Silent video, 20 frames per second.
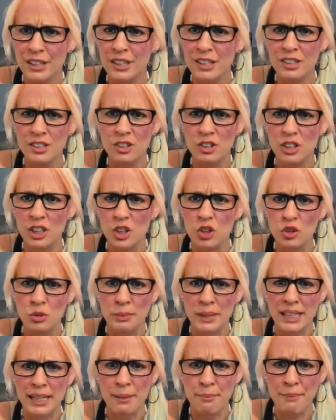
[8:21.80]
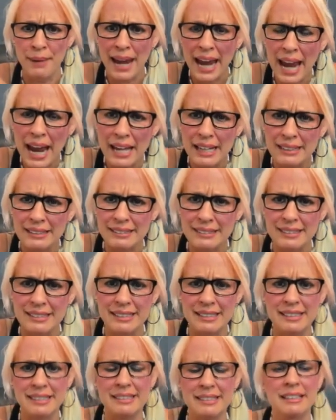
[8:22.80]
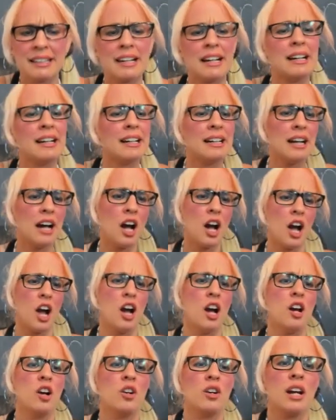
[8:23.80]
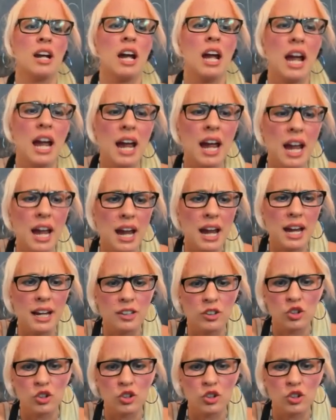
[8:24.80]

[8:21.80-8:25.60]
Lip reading: Excuse me, commands. Okay,